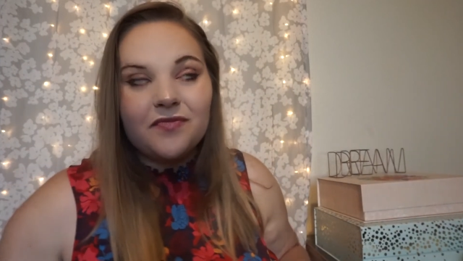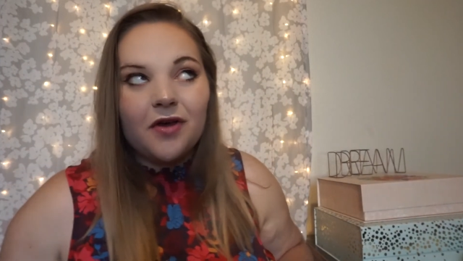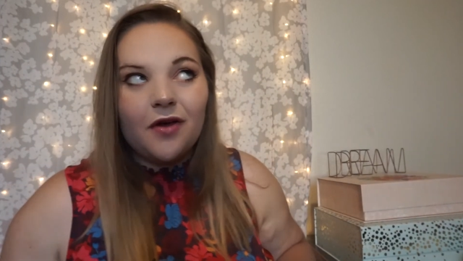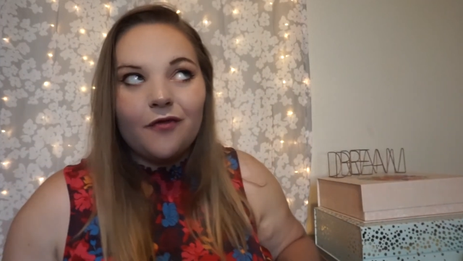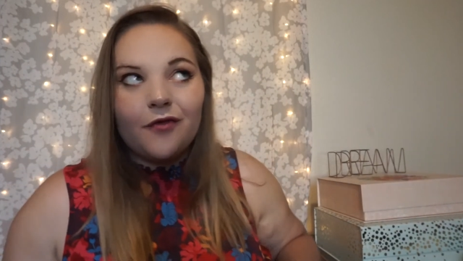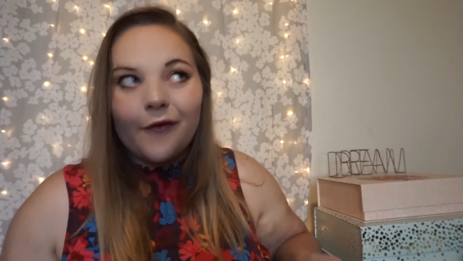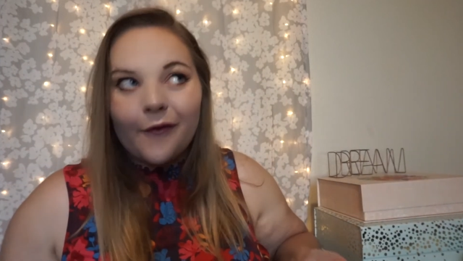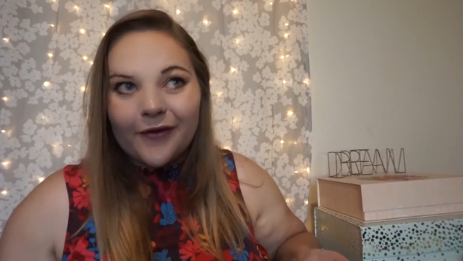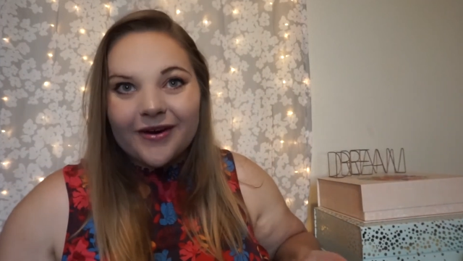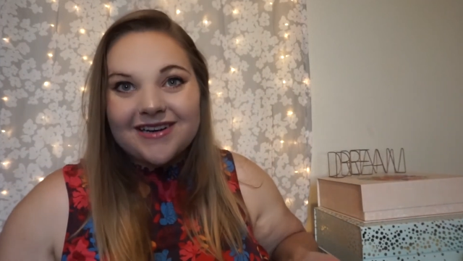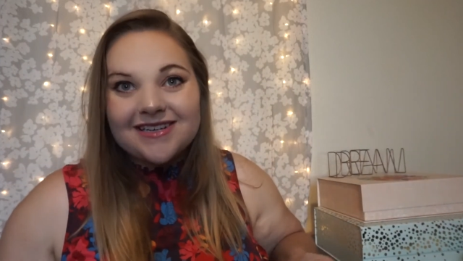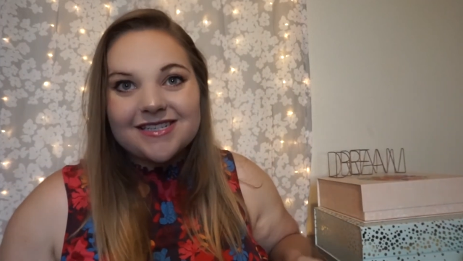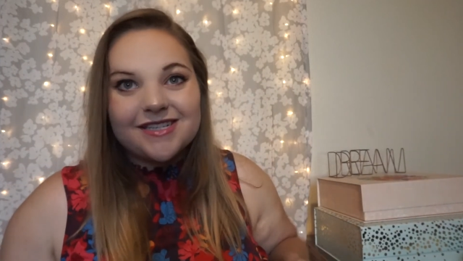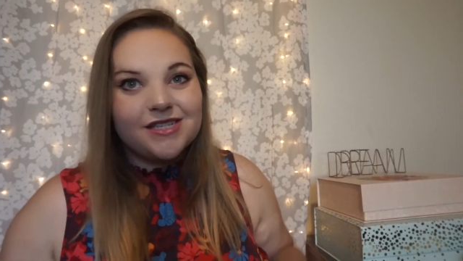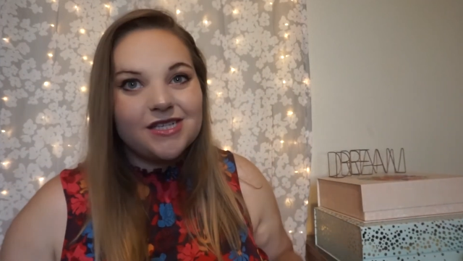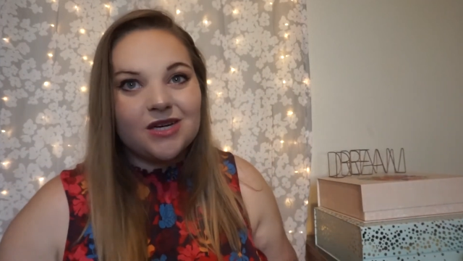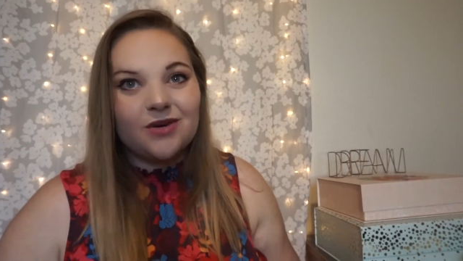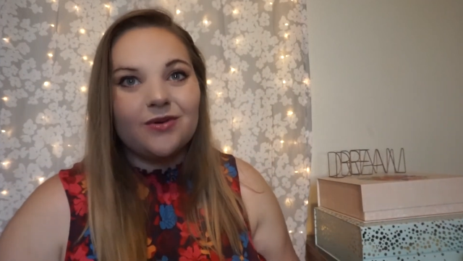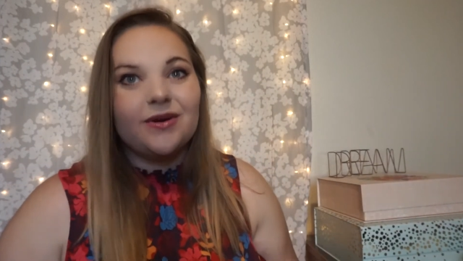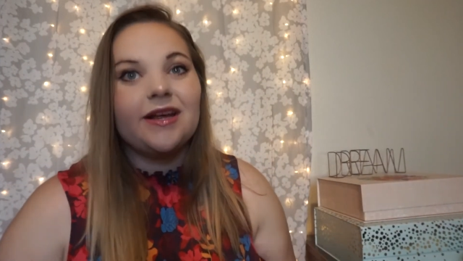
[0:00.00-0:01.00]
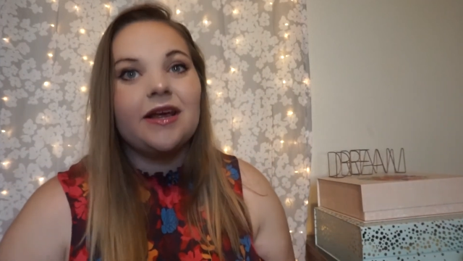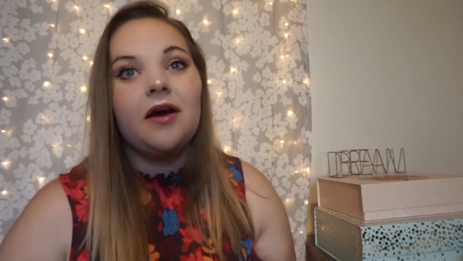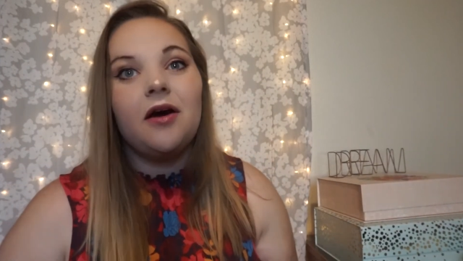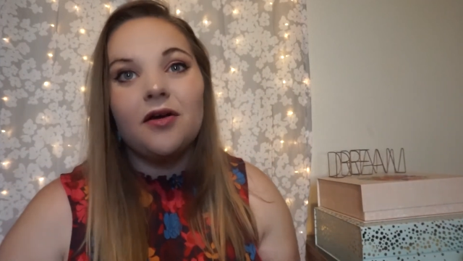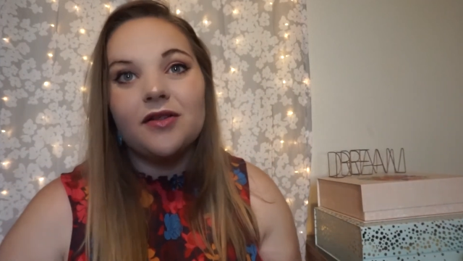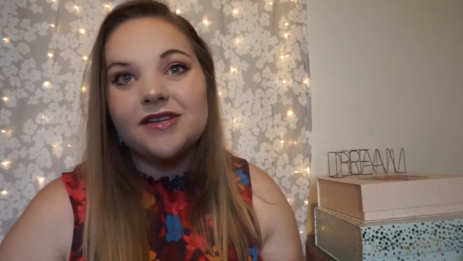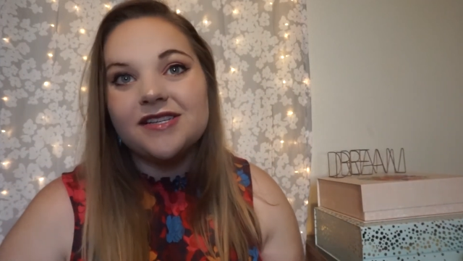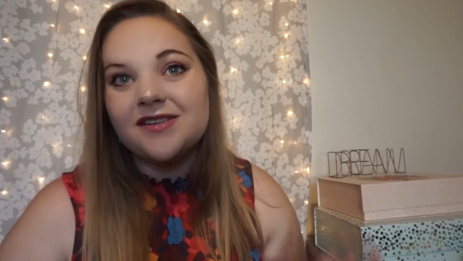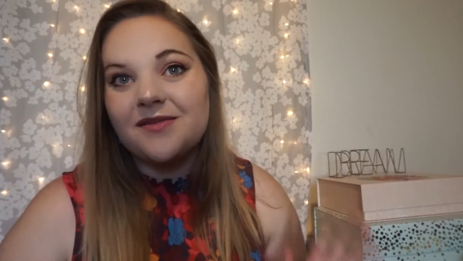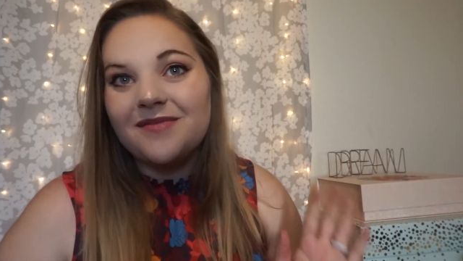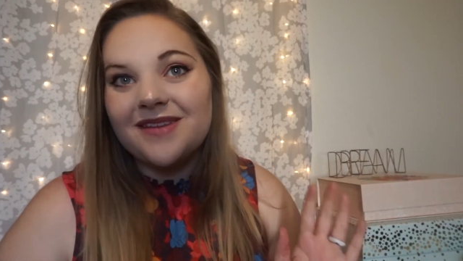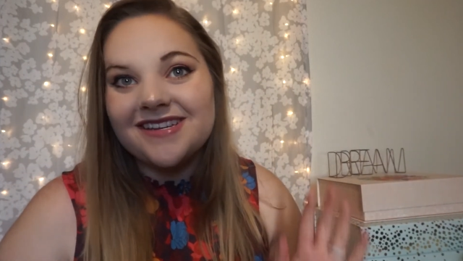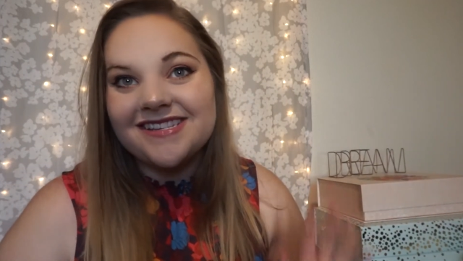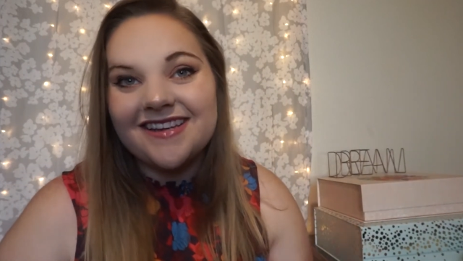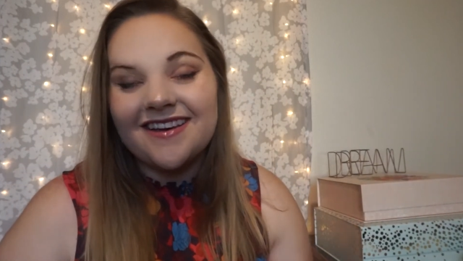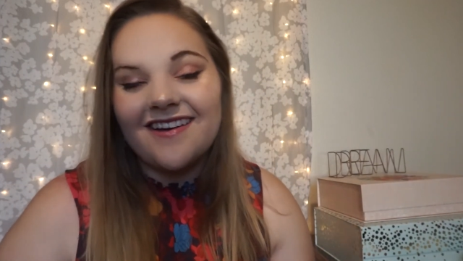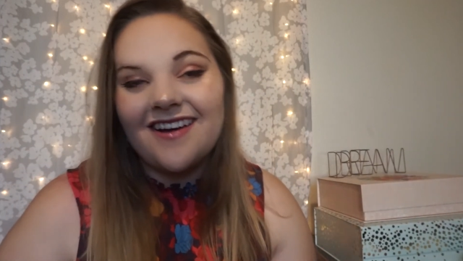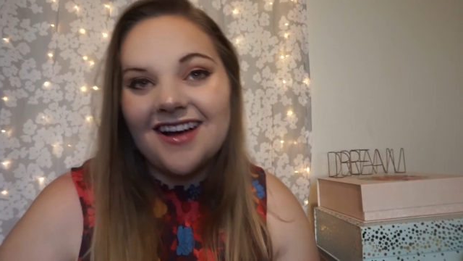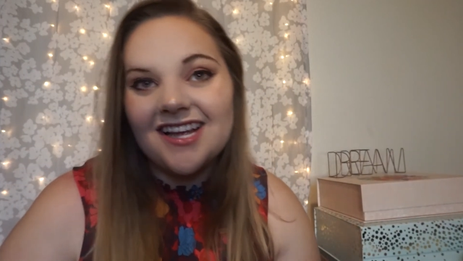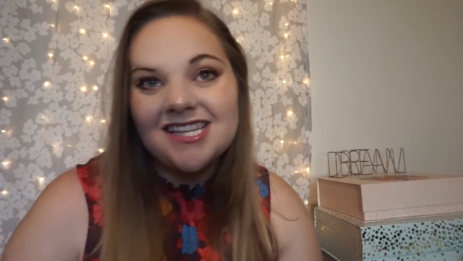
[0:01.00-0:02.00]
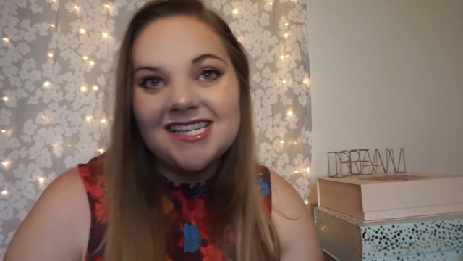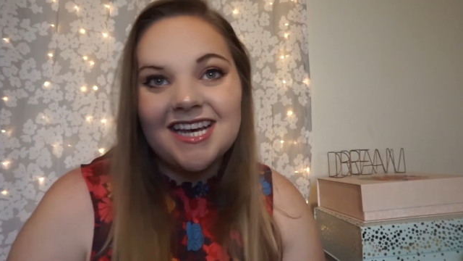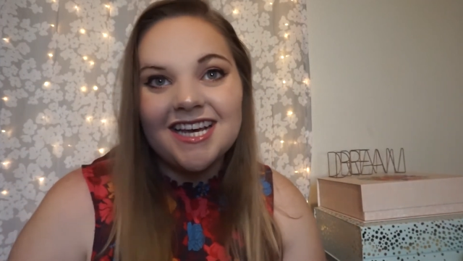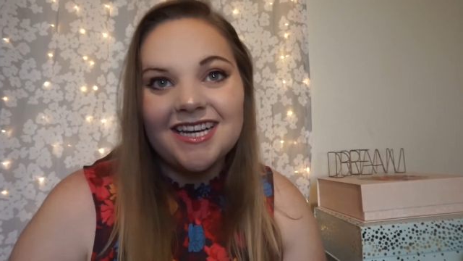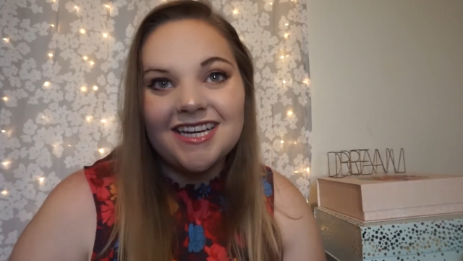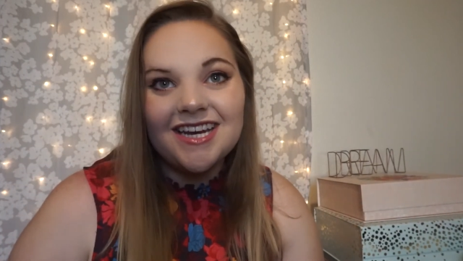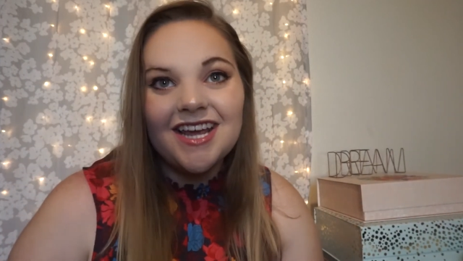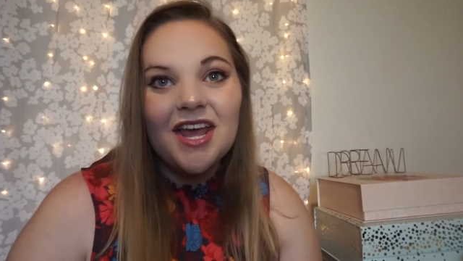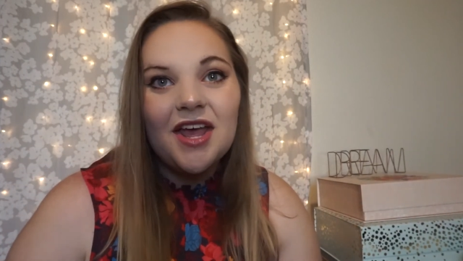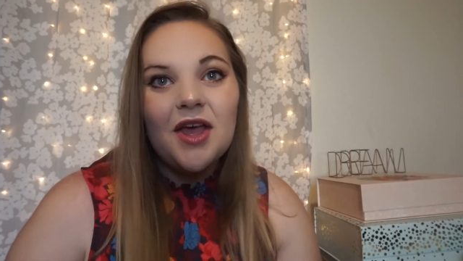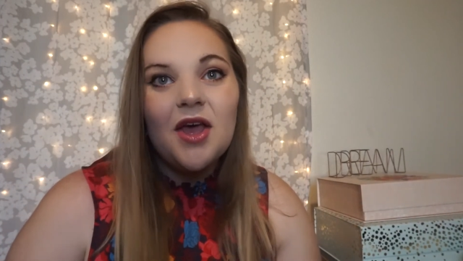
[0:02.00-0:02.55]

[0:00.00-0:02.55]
of course, because you want to get all this amazing content